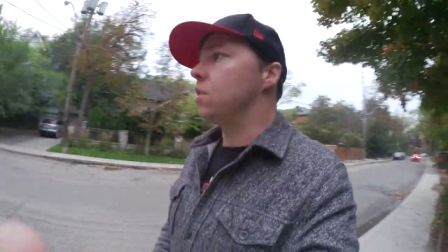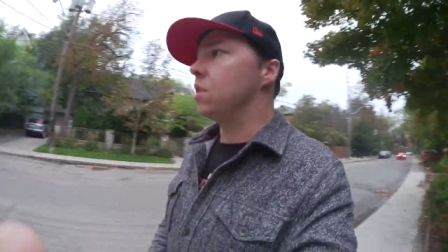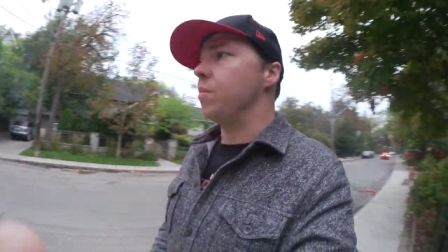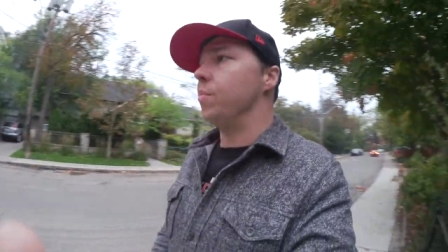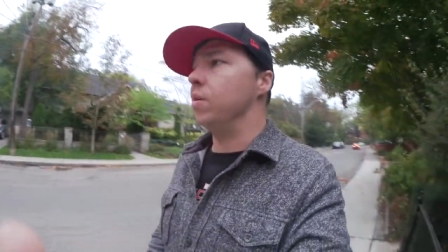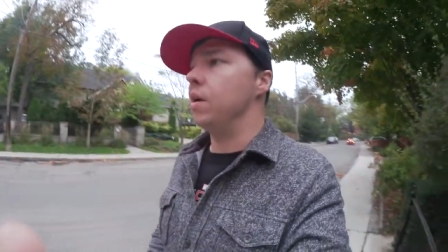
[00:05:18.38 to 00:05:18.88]

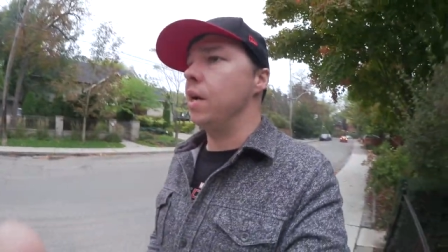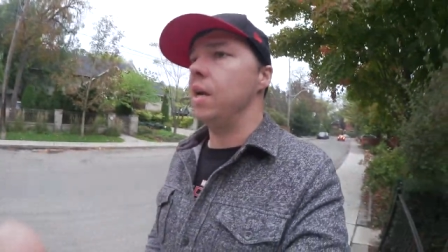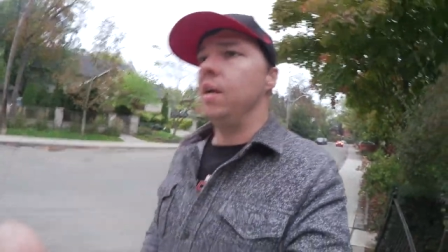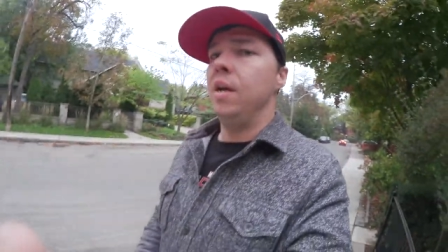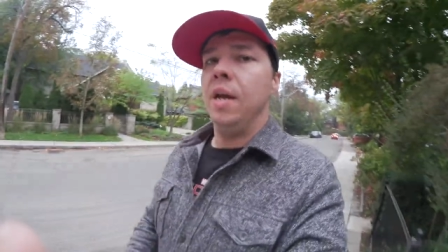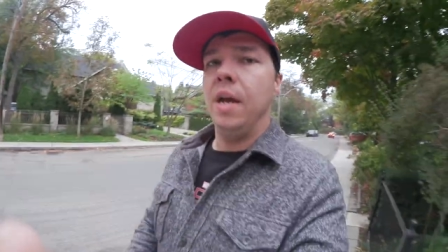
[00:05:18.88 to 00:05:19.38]
summer,
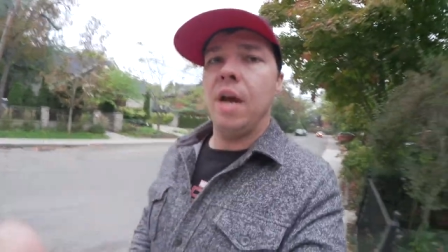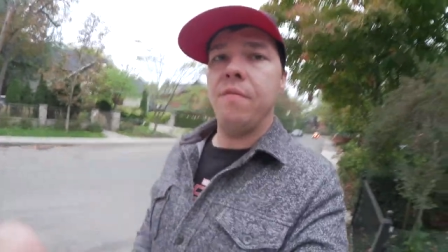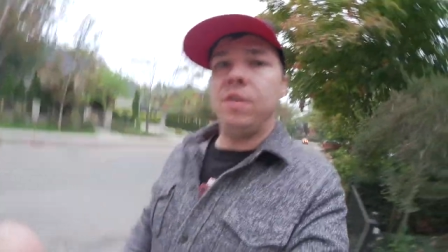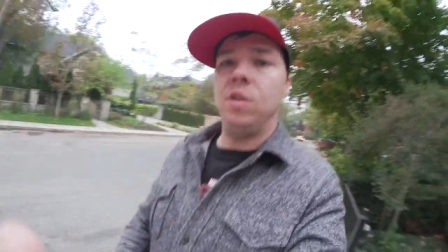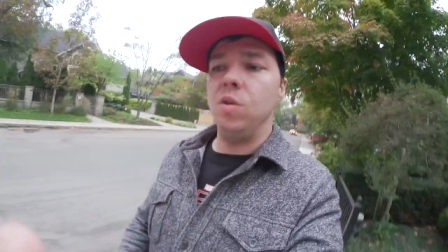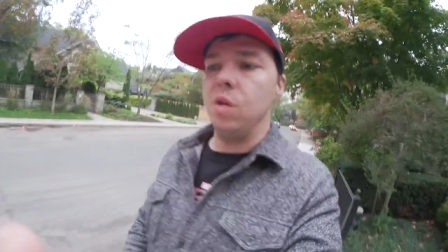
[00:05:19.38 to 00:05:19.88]

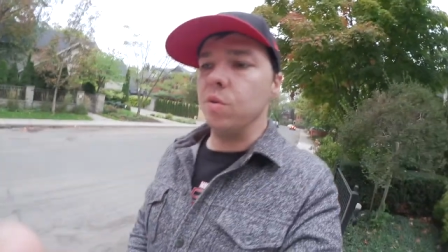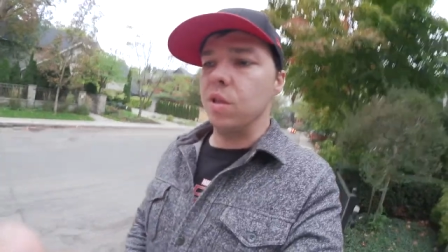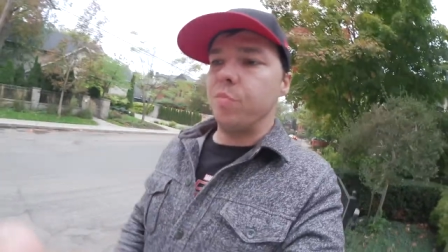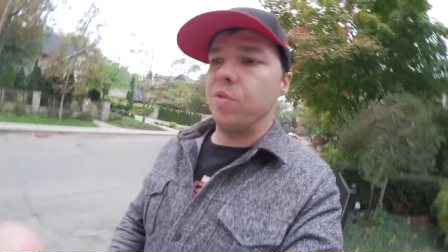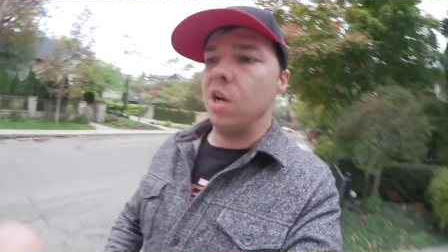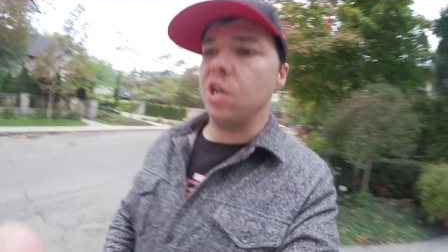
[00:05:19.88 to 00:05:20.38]
heavy duty with
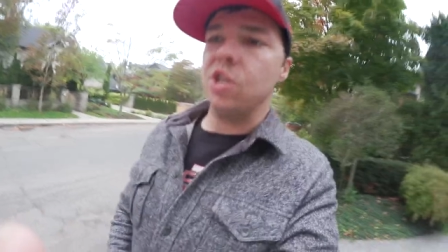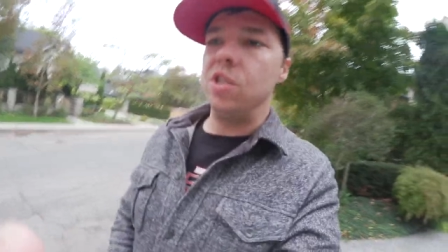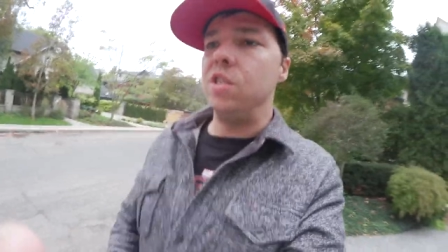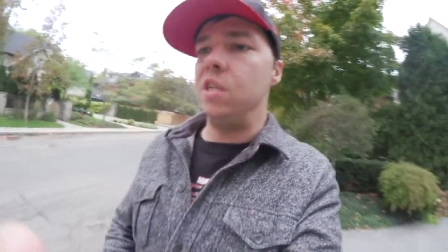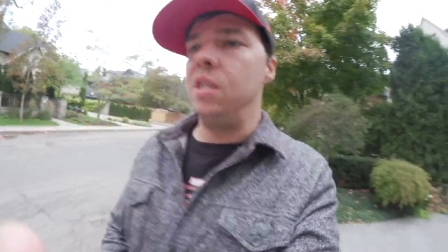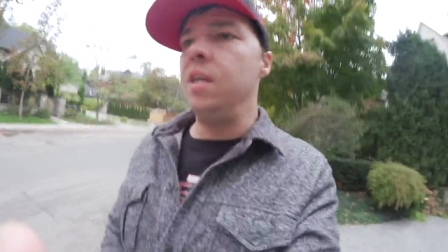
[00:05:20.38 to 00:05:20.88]
the
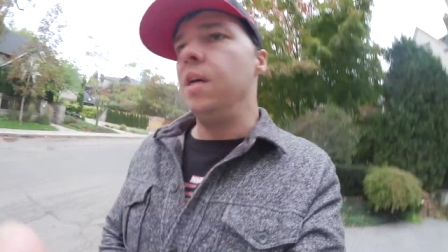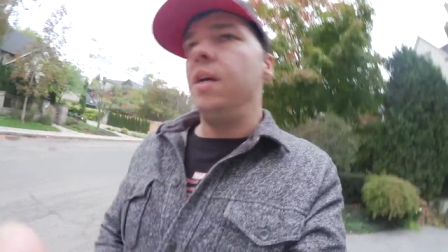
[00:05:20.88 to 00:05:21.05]
productions, and